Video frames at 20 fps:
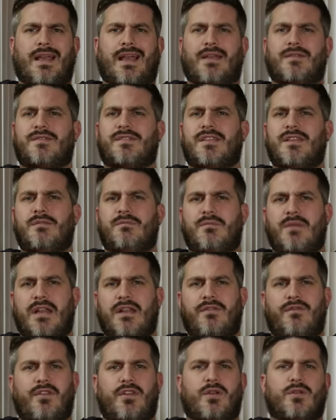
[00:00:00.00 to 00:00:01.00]
I've seen
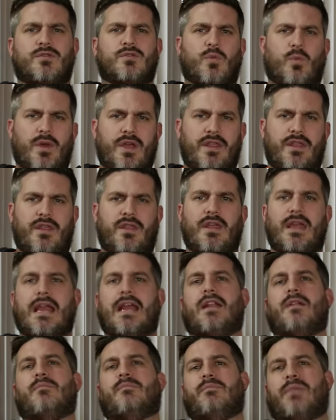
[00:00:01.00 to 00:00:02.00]
many videos with
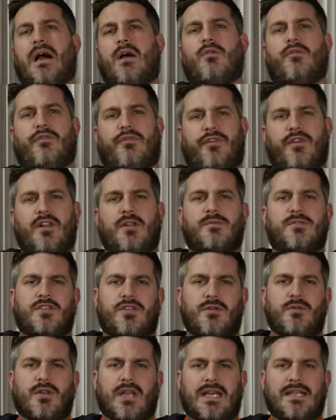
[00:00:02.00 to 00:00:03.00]
and about Philips
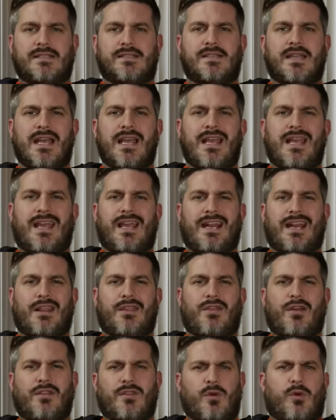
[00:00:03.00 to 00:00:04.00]
Hue lights, and I
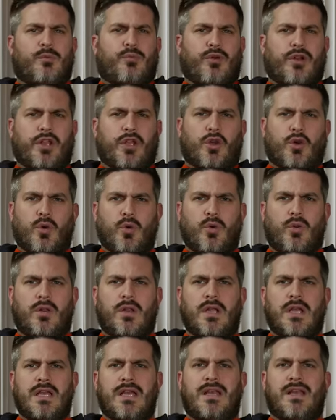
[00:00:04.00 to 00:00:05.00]
thought they were pretty
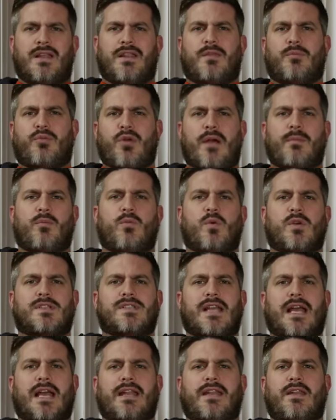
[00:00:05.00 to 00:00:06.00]
cool. The problem
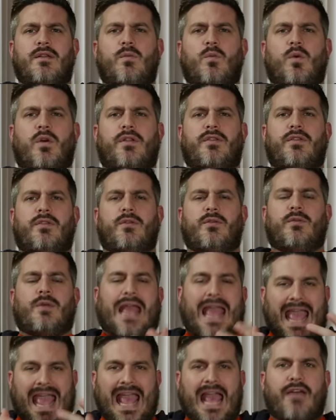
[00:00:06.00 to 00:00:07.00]
was I didn't want to
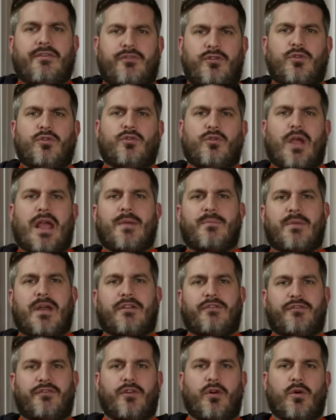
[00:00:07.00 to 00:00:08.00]
have to grab
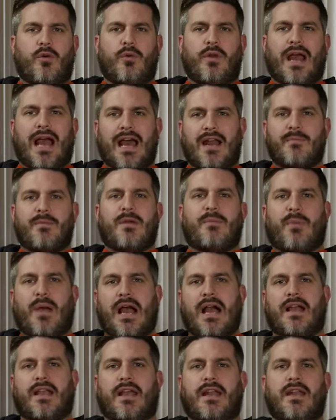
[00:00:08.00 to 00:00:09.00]
my phone out of my
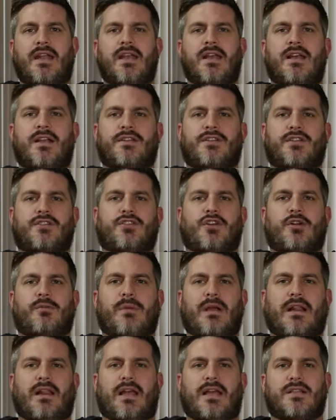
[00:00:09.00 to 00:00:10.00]
pocket to turn
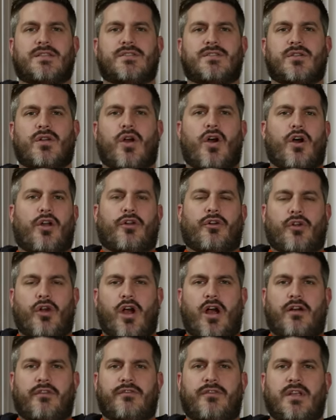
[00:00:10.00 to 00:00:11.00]
my lights on or
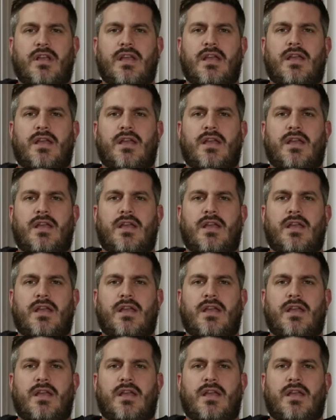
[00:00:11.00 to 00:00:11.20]
off.